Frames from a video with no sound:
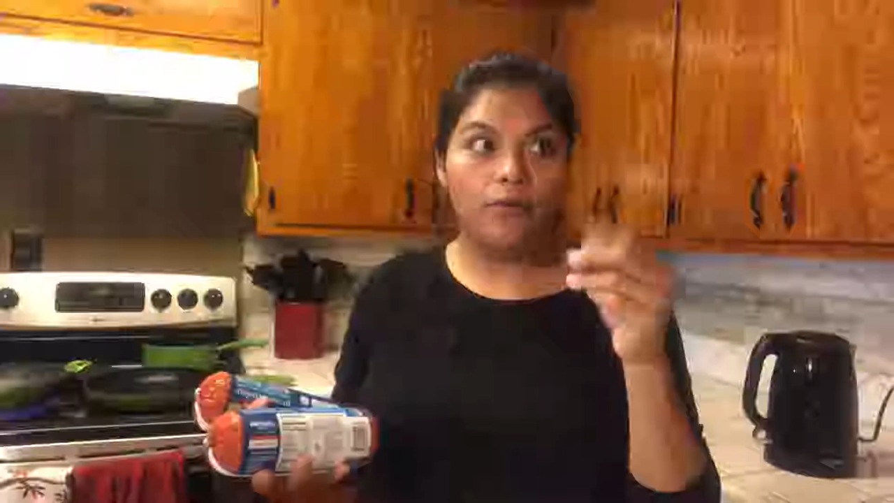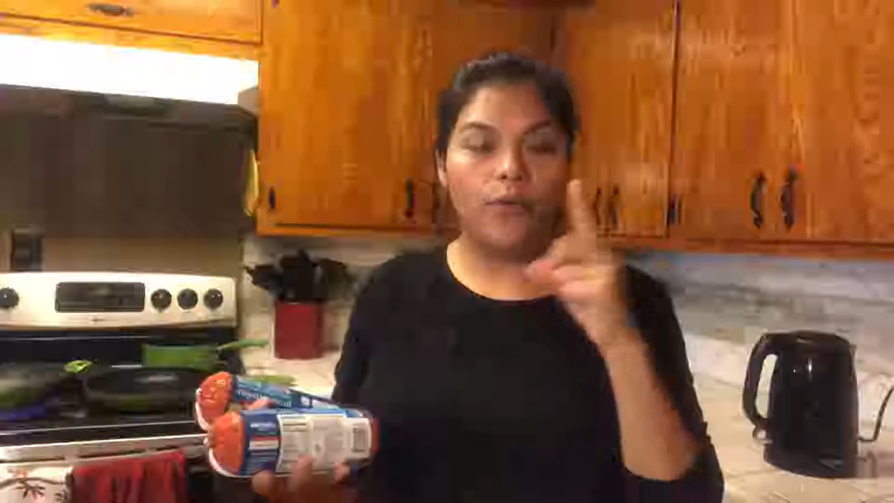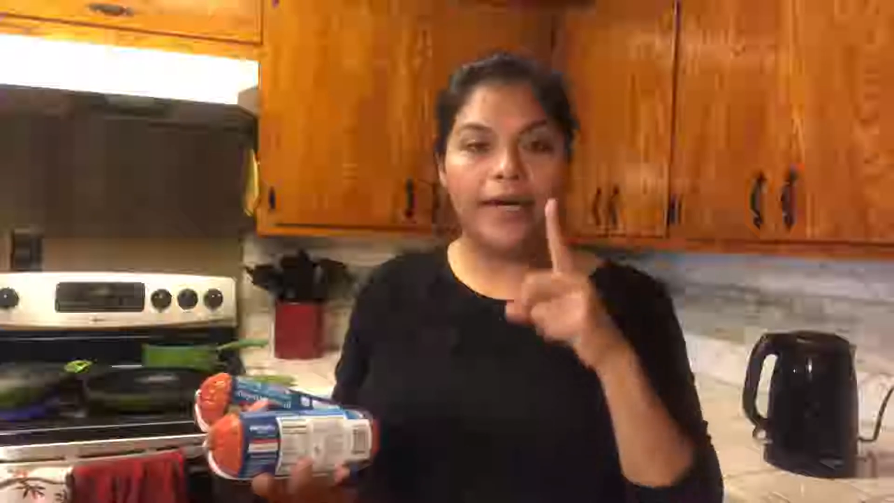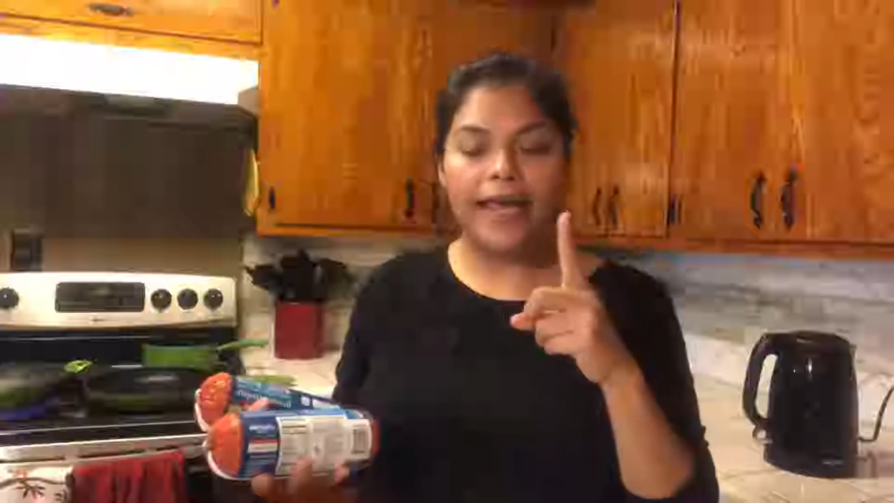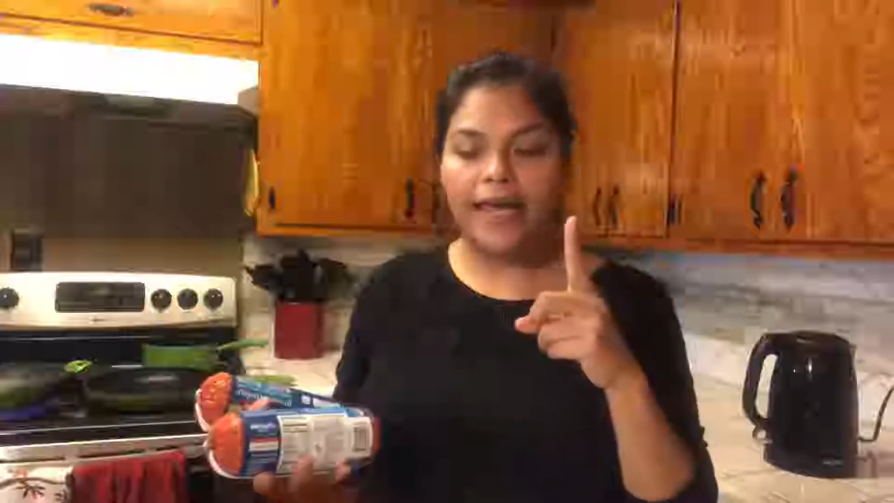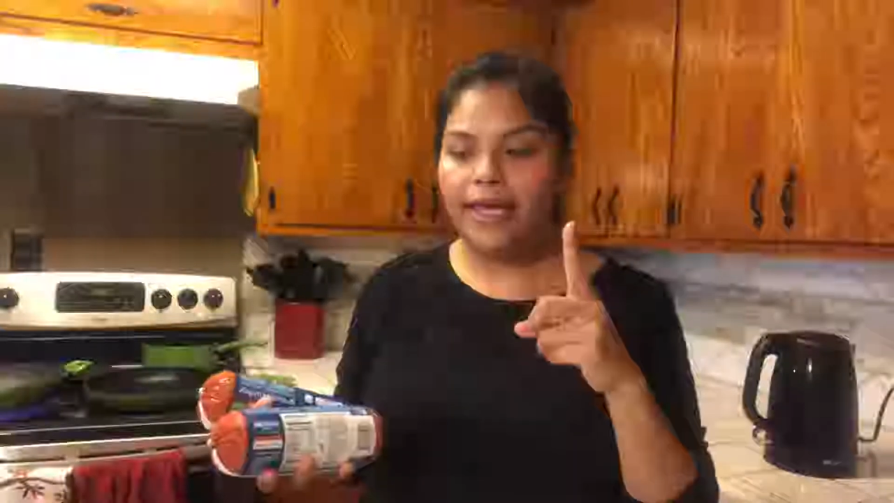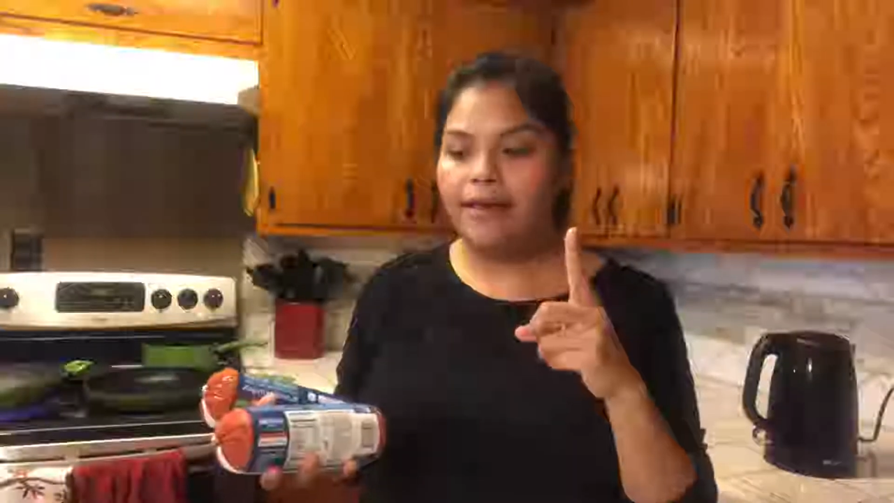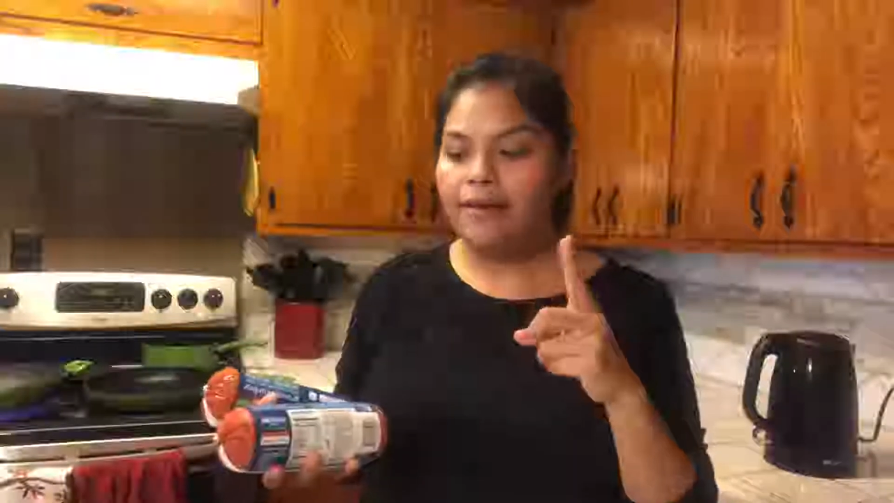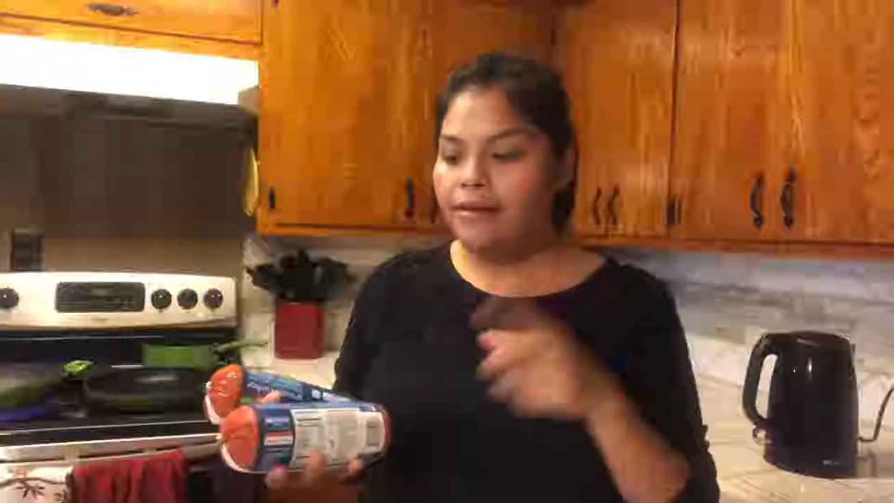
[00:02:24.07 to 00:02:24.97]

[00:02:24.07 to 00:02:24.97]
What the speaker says: 1 egg,